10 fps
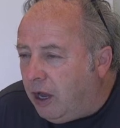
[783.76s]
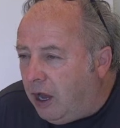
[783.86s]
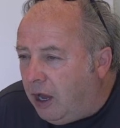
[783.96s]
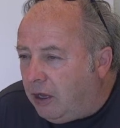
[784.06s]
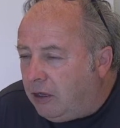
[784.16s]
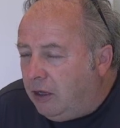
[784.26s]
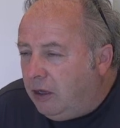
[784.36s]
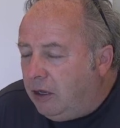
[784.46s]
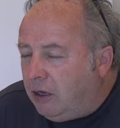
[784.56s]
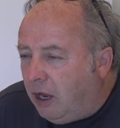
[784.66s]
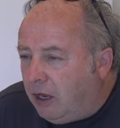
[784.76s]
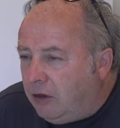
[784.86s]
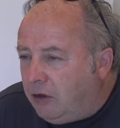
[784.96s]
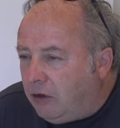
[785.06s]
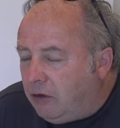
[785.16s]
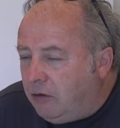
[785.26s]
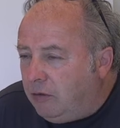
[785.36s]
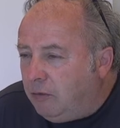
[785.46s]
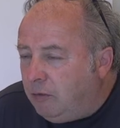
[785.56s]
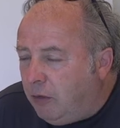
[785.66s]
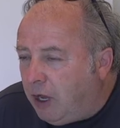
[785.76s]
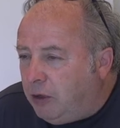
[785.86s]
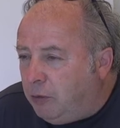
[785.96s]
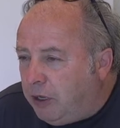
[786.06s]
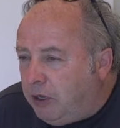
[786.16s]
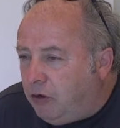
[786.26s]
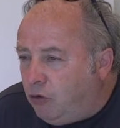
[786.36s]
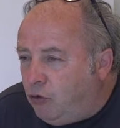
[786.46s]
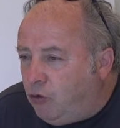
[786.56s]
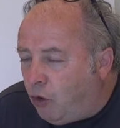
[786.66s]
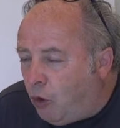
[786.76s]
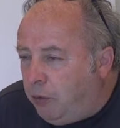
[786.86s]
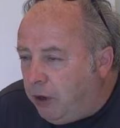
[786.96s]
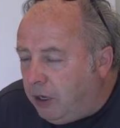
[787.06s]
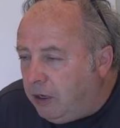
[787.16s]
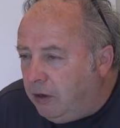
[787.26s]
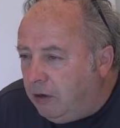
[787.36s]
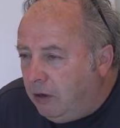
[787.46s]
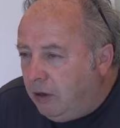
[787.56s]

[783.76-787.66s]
at London maybe dropping,